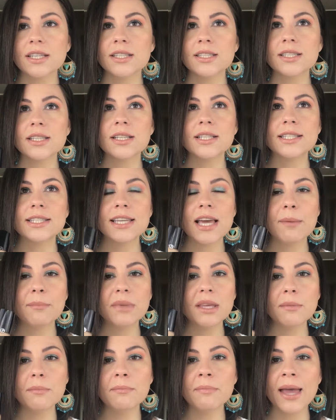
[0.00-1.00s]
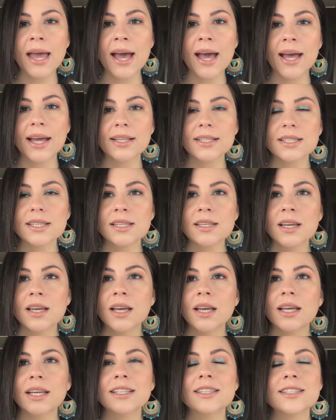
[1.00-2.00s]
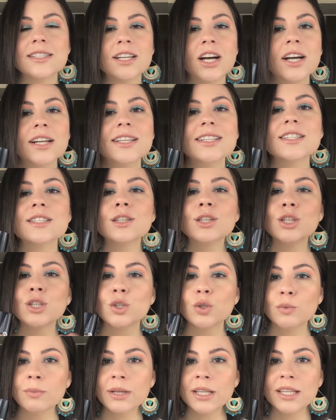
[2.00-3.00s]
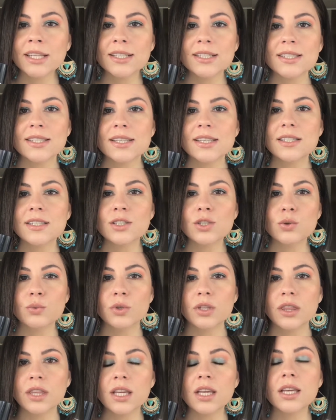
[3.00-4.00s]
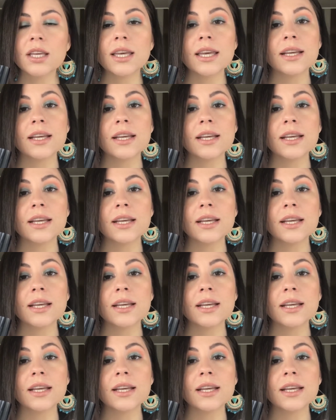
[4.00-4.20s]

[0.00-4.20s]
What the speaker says: It's a demi matte. It's not as luminous as you would think.